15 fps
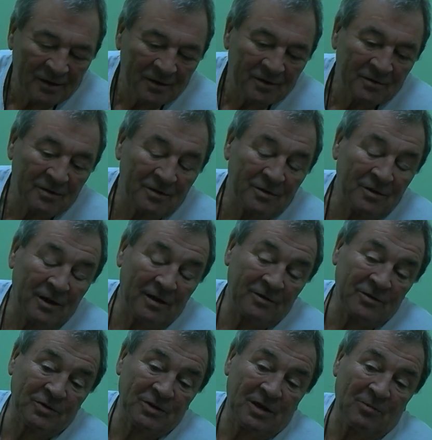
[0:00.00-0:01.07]
So it
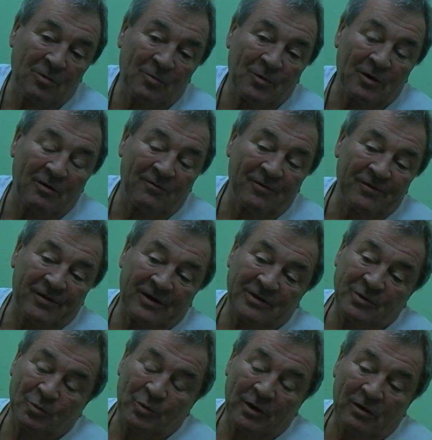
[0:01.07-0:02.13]
just came up in
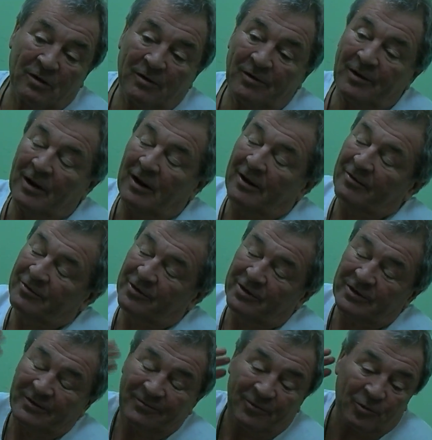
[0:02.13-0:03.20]
conversation. We got like
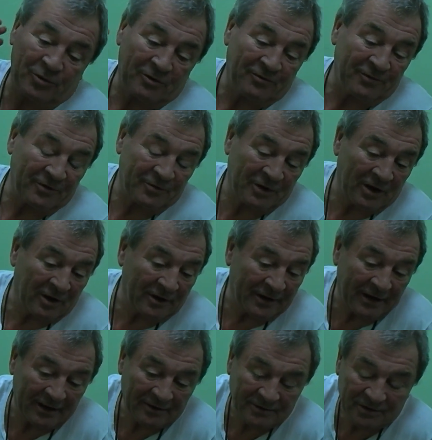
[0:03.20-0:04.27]
30, 40, 50
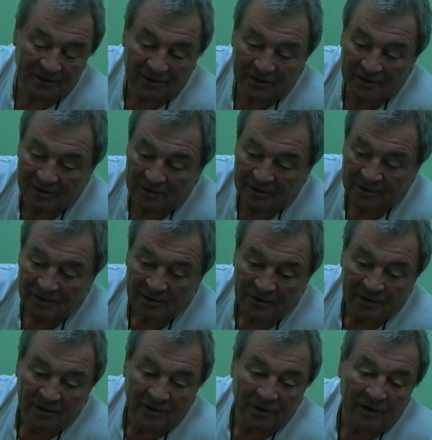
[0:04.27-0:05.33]
ideas,
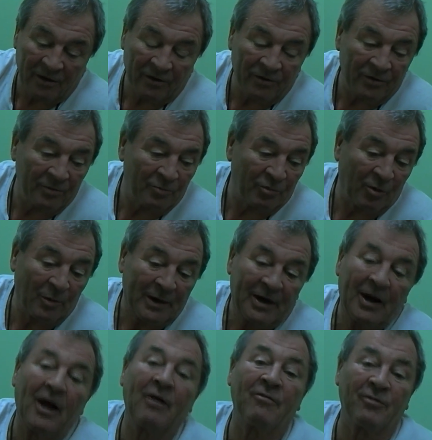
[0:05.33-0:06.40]
and probably
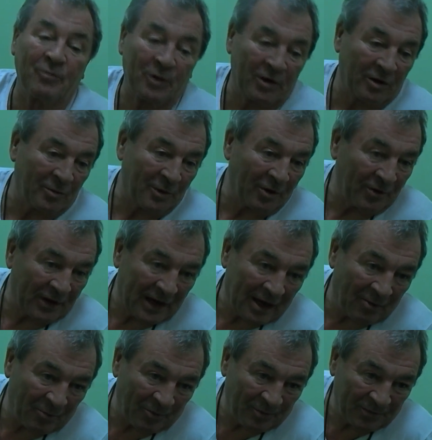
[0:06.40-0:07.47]
none of them are going to be on the
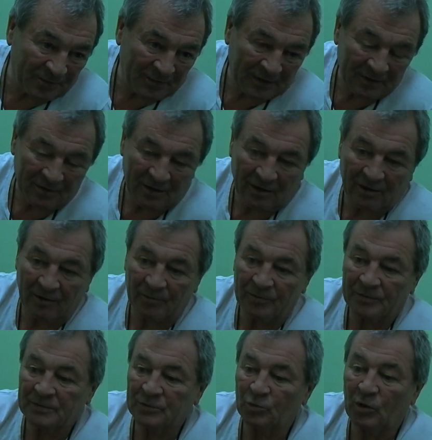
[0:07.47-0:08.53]
album.
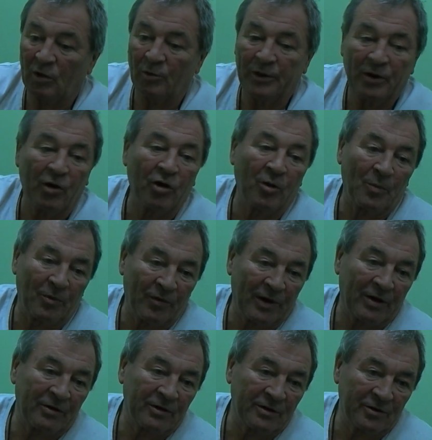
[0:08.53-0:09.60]
While we knock them
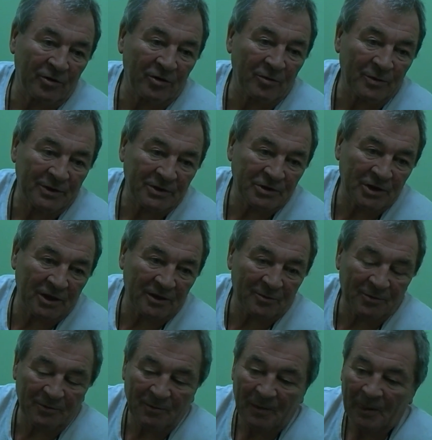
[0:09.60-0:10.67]
around and knock them into shape.
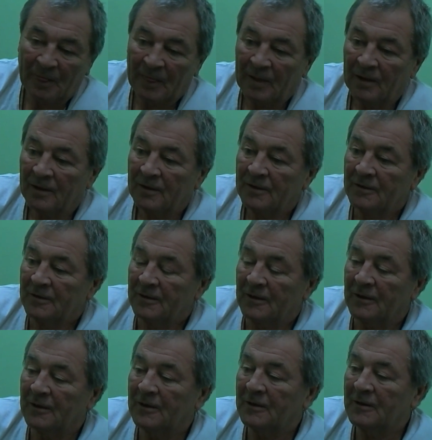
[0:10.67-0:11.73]

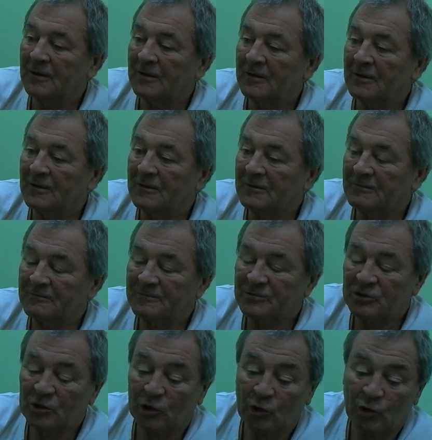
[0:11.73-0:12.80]
And
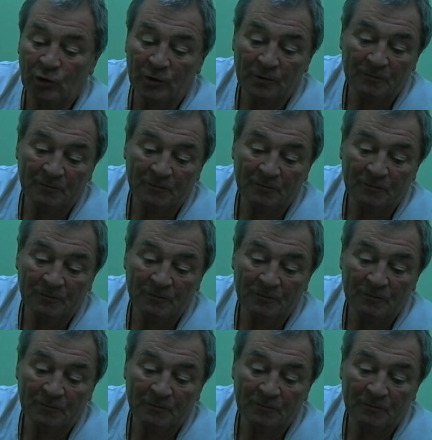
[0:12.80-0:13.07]
so